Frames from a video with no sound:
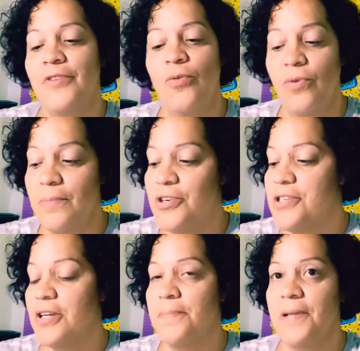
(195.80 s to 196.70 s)
Walmart's
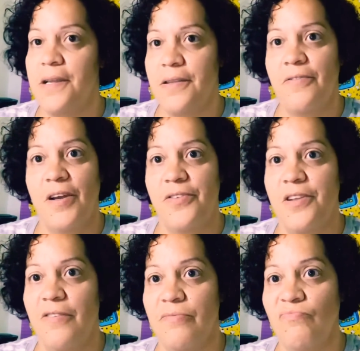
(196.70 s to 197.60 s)
a good place to find
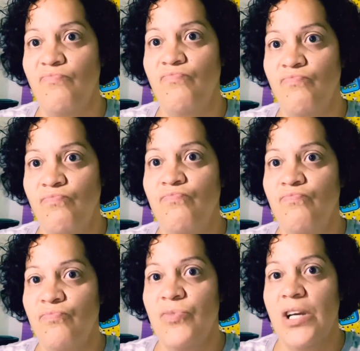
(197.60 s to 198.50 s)
stuff,
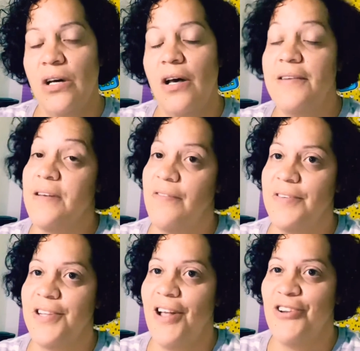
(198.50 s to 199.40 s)
aside from
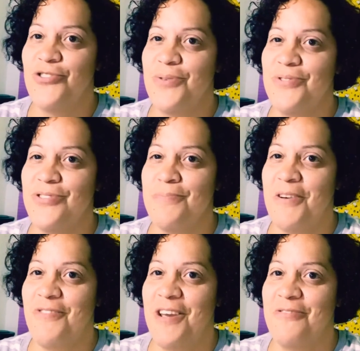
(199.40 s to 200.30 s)
the Dollar Tree, which is my
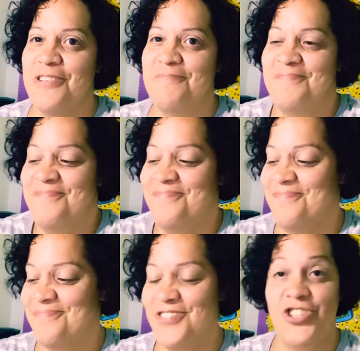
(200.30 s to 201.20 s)
favorite.
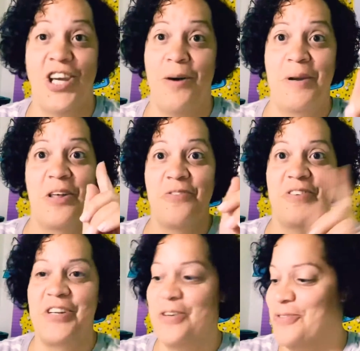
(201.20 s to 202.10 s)
Check out my other
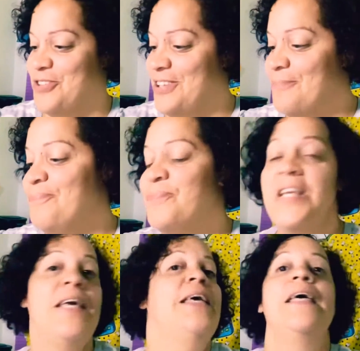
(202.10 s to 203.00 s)
videos.
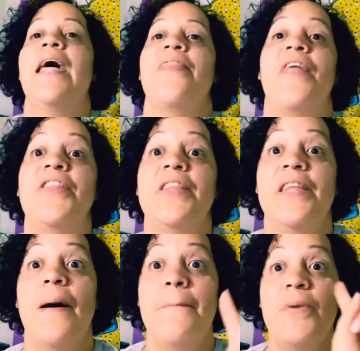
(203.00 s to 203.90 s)
The
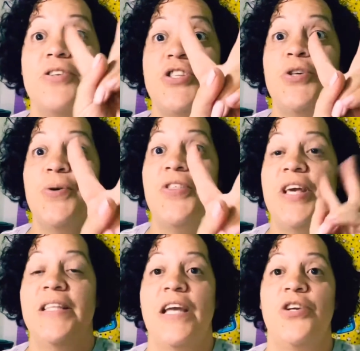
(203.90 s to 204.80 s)
number 2
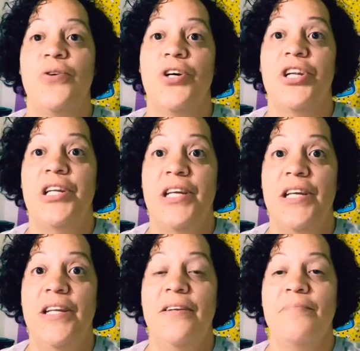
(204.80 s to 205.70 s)
thing that you're gonna
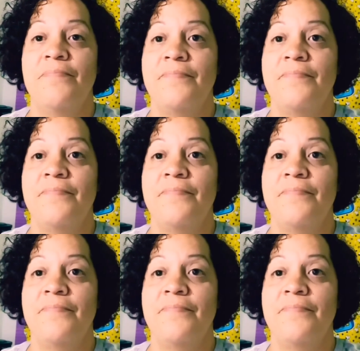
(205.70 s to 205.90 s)
need,